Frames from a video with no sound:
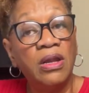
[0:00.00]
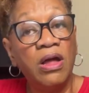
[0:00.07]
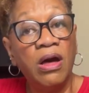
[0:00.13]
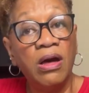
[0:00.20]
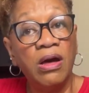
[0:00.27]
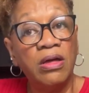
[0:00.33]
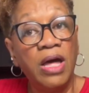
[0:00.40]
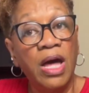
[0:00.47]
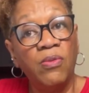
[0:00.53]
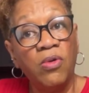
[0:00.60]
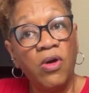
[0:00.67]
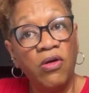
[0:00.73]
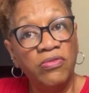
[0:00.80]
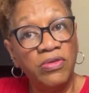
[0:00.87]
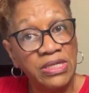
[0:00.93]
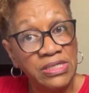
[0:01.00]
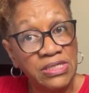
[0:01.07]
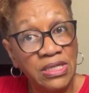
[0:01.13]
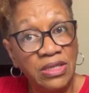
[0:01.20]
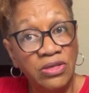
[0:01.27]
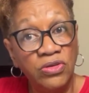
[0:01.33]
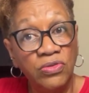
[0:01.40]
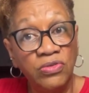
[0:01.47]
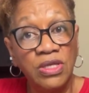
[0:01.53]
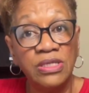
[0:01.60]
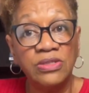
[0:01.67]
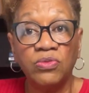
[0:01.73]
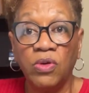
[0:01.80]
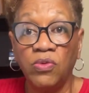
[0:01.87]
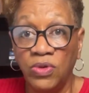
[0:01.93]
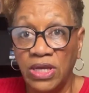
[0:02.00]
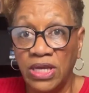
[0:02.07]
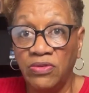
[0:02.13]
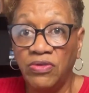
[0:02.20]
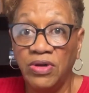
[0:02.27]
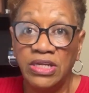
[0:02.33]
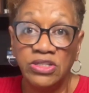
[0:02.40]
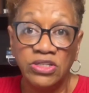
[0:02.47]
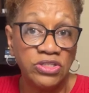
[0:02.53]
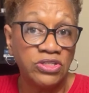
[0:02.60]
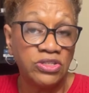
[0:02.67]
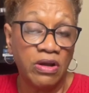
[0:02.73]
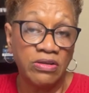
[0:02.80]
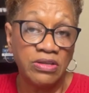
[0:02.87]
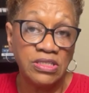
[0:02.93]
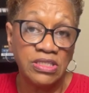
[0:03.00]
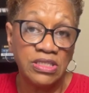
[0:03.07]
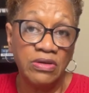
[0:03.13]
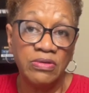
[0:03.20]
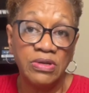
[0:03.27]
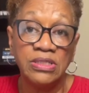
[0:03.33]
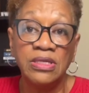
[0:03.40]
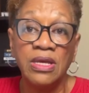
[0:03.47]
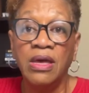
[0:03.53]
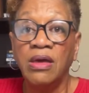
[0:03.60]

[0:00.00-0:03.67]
I will already send you this when we get ready to start the series.